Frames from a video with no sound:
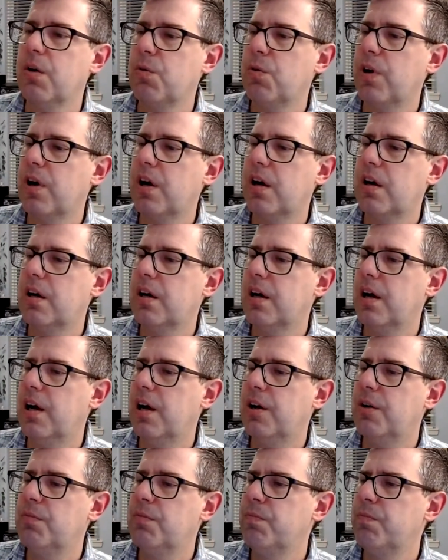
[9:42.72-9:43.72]
where,
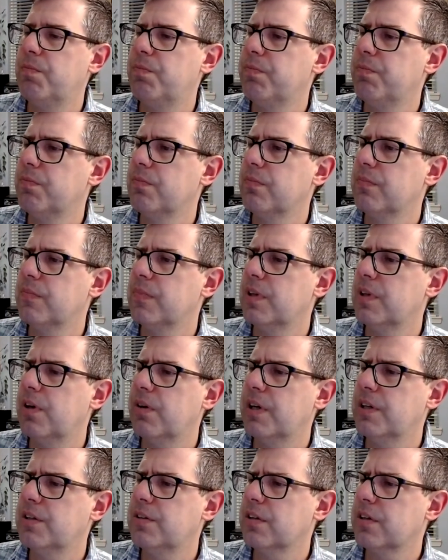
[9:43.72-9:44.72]
you know,
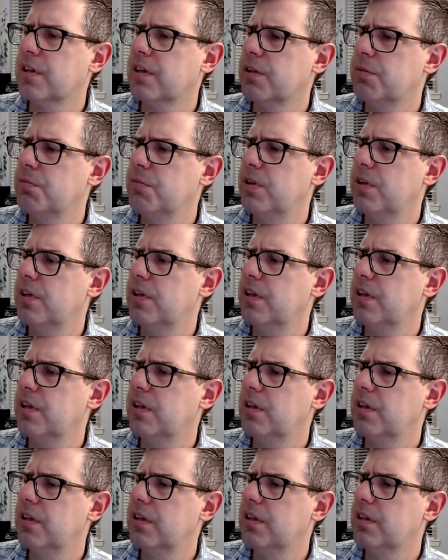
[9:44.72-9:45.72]
I took a
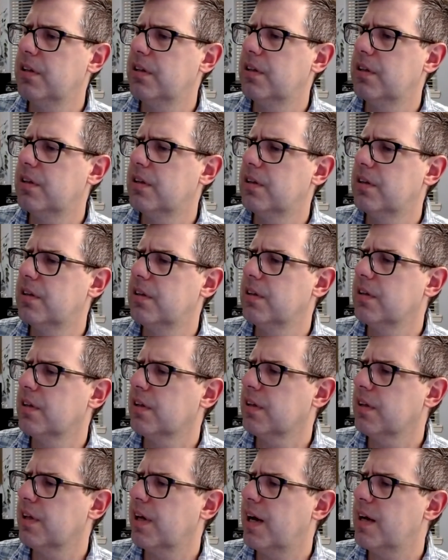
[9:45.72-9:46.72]
community
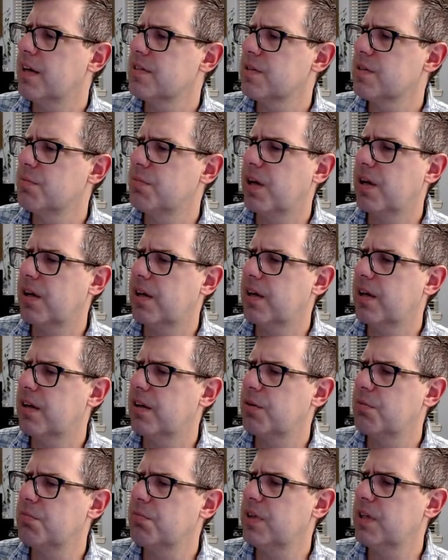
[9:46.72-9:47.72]
class about how
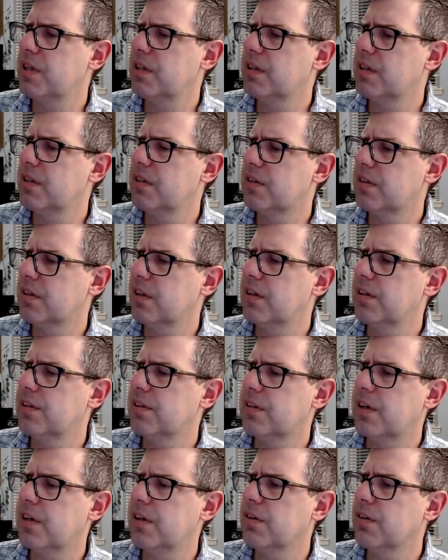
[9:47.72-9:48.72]
to make these things,
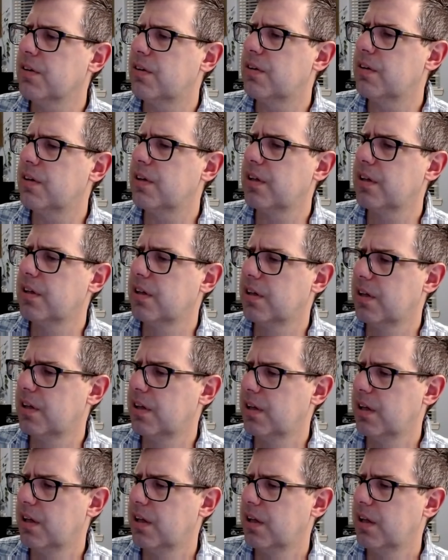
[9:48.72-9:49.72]
and I learned
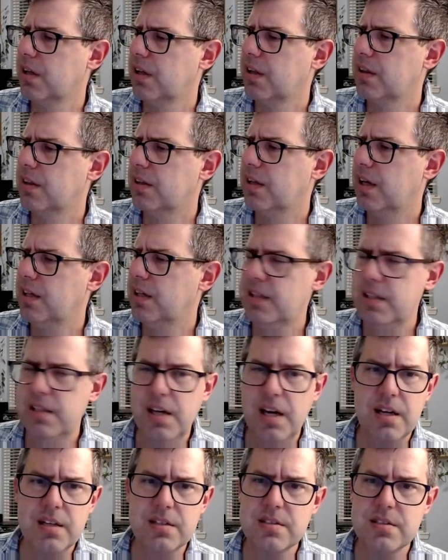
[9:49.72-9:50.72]
that
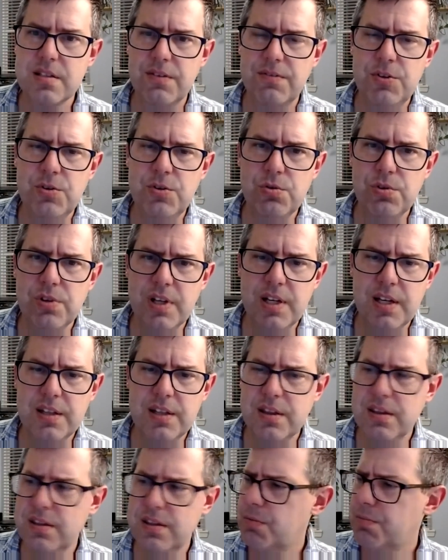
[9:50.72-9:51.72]
yes, if you
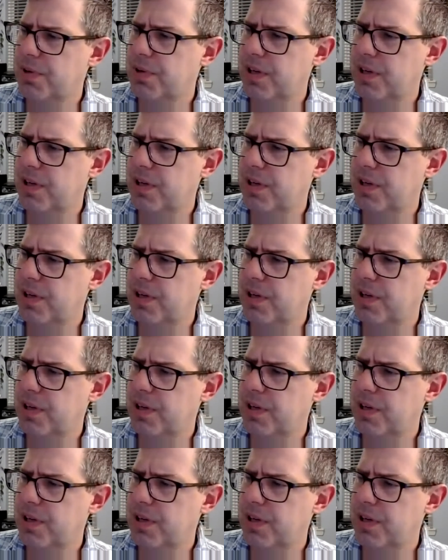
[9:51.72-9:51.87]
lay your